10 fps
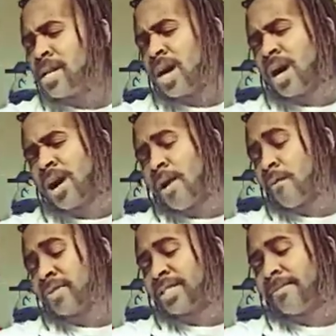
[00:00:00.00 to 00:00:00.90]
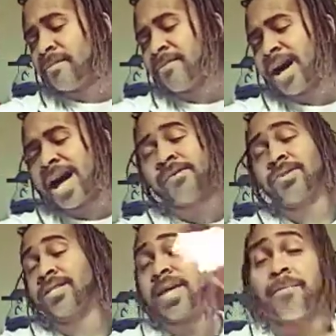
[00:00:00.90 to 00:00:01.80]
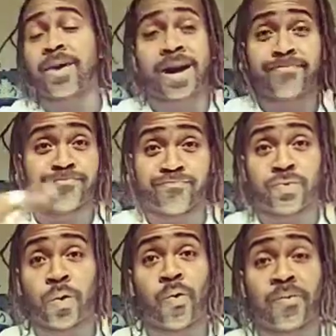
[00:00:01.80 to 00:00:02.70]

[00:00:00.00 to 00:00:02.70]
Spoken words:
For 75, we looked at my tour.